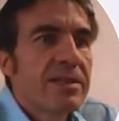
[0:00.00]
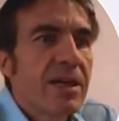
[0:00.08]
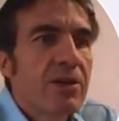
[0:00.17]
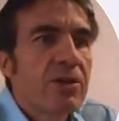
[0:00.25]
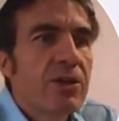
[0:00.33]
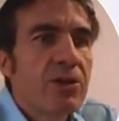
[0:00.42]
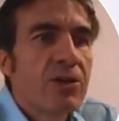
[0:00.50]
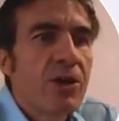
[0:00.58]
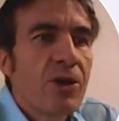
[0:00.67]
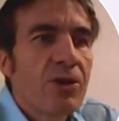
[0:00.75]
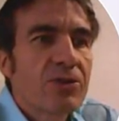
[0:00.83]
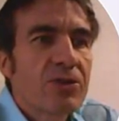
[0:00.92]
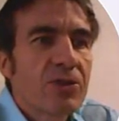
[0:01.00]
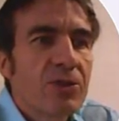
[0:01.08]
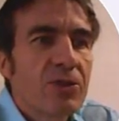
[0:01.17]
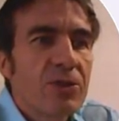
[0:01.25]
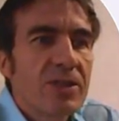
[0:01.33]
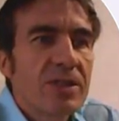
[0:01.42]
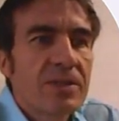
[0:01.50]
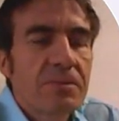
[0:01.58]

Down here, not so good.